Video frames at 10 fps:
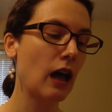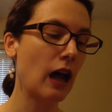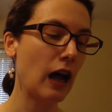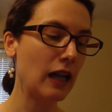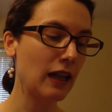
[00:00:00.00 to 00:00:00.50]

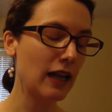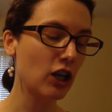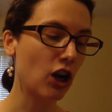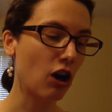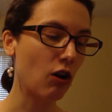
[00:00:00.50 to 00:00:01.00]
I let
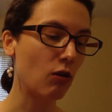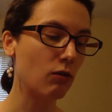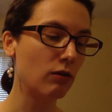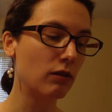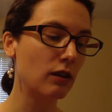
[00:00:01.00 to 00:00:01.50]

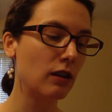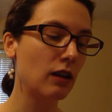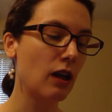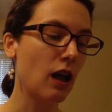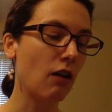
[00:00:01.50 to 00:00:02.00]
go
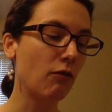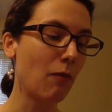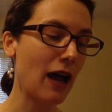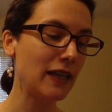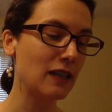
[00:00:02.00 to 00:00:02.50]
of
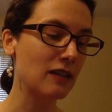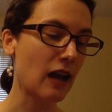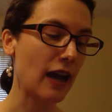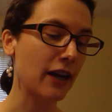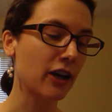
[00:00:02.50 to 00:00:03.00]
my
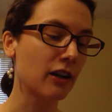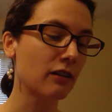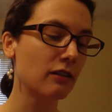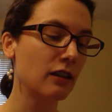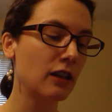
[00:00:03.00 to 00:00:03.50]

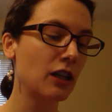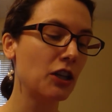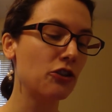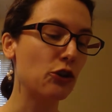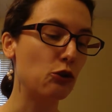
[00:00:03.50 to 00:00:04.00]
desire
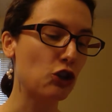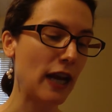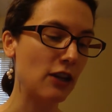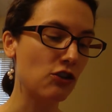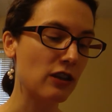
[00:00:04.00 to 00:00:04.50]
to
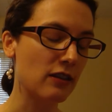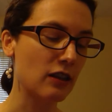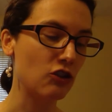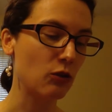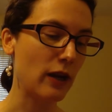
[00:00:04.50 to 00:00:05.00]
change the
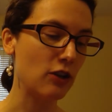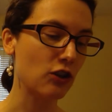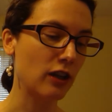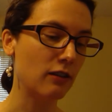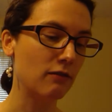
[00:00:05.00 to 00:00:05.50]

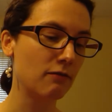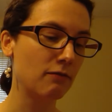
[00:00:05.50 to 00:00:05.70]
situation.